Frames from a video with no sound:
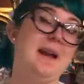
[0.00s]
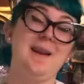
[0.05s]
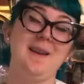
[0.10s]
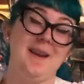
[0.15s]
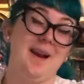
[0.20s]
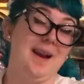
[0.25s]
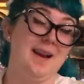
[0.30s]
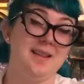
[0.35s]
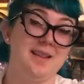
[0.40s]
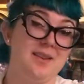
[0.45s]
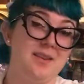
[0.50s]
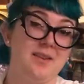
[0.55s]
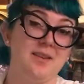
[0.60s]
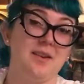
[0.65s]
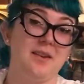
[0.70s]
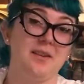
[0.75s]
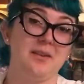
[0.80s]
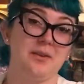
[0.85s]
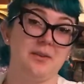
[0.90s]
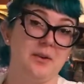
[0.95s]
I highly
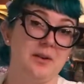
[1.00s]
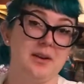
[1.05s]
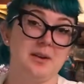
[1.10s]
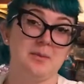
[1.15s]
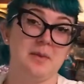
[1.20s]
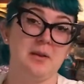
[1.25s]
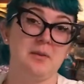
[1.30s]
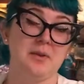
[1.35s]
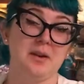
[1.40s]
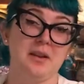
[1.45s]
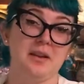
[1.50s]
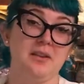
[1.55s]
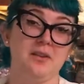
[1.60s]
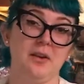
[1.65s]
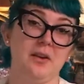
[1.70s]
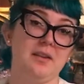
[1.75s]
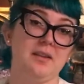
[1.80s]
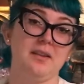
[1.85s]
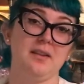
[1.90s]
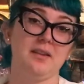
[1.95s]
suggest trying to make one of these
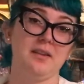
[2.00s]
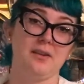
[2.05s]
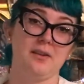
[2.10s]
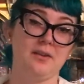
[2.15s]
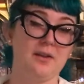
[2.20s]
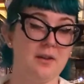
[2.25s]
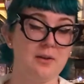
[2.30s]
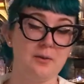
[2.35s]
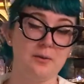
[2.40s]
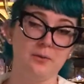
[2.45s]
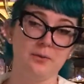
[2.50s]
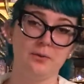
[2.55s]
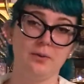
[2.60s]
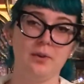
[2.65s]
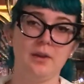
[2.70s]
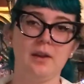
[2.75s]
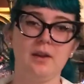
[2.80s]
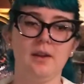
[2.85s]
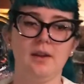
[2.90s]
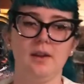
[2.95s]
dresses yourself.
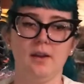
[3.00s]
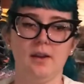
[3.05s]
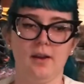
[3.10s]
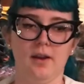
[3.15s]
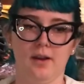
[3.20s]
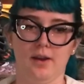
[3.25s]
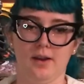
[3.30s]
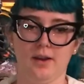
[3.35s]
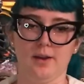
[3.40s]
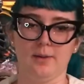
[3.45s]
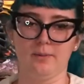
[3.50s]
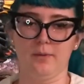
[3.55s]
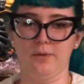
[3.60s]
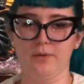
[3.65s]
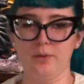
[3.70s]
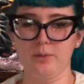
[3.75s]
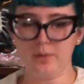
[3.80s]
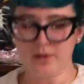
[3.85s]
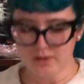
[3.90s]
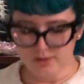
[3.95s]
Um, if
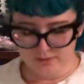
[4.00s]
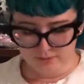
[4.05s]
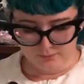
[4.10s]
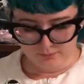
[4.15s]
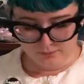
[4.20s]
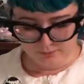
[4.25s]
you make it for